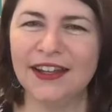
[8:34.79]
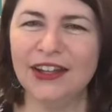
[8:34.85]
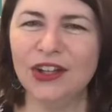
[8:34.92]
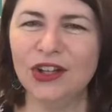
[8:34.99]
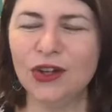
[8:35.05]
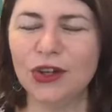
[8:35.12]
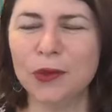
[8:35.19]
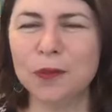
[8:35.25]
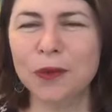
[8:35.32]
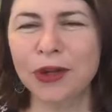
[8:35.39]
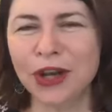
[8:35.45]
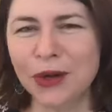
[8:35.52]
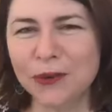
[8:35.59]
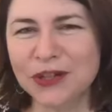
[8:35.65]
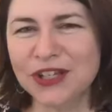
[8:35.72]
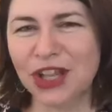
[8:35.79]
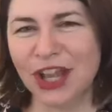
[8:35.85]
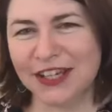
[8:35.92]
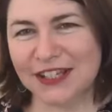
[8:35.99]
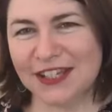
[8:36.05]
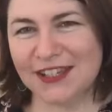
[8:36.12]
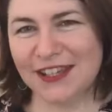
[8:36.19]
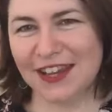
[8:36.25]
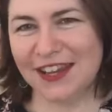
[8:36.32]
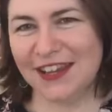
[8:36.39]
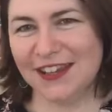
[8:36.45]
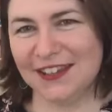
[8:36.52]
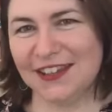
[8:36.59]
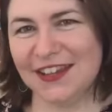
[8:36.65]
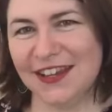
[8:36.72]
look, Bruno would like to say
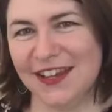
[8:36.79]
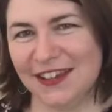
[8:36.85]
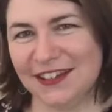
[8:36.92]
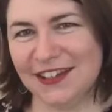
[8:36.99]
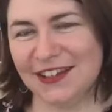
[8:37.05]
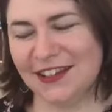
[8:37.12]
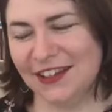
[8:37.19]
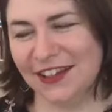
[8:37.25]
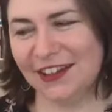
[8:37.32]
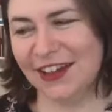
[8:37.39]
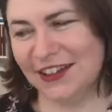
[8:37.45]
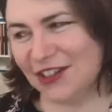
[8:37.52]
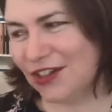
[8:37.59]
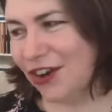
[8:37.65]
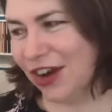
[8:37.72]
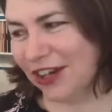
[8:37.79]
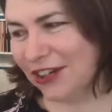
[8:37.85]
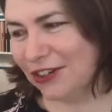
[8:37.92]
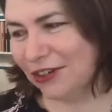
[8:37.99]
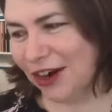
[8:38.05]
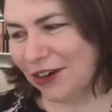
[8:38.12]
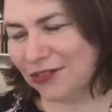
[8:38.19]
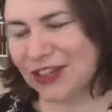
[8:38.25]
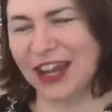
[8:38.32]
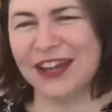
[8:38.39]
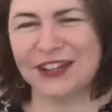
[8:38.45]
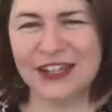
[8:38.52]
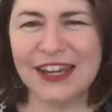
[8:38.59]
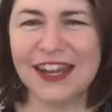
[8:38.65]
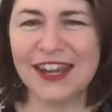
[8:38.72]
he's a tidy crafter.
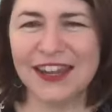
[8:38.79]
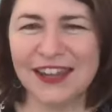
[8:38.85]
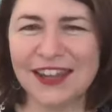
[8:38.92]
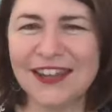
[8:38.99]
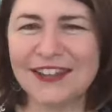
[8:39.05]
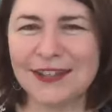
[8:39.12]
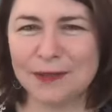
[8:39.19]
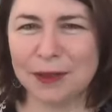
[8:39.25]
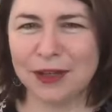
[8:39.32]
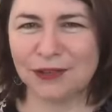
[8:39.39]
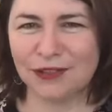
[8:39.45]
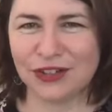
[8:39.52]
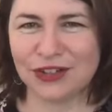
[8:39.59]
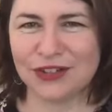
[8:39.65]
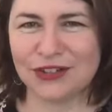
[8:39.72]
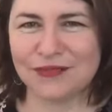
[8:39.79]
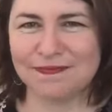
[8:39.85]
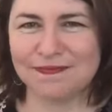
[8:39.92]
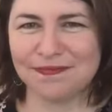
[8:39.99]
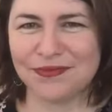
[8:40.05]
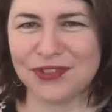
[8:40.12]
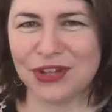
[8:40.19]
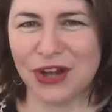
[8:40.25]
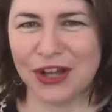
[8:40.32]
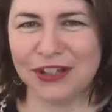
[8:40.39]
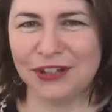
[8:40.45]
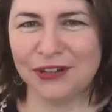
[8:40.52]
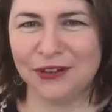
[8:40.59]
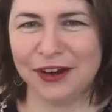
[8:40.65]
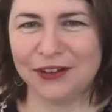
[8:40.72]
Actually, he is a bit of a tidy
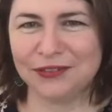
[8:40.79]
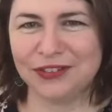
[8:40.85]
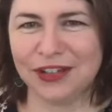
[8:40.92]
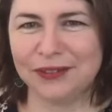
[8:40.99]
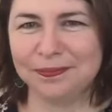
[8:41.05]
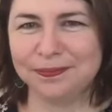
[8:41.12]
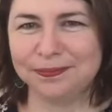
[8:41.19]
crafter.